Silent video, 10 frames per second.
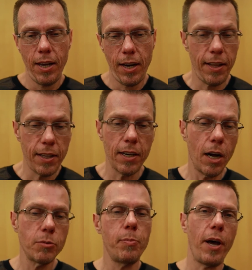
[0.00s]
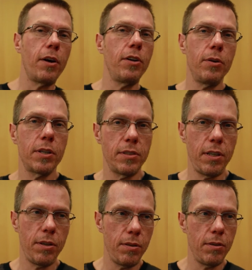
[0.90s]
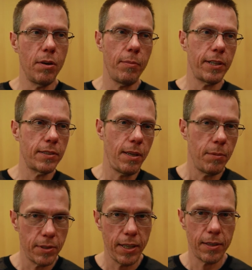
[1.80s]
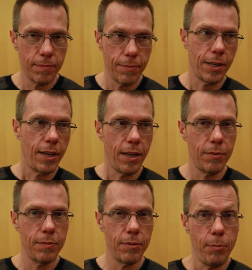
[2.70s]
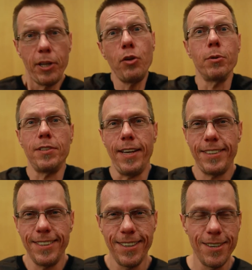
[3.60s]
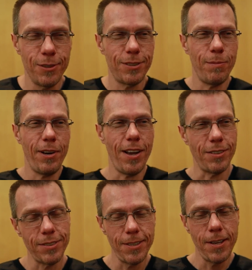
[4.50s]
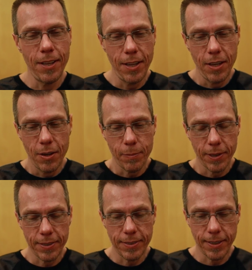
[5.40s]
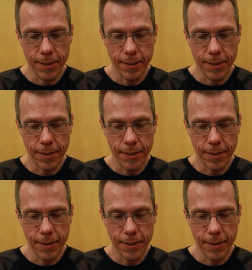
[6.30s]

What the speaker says: And I think it helps better you, because then you don't make the same mistake again. You make new mistakes with somebody else. But,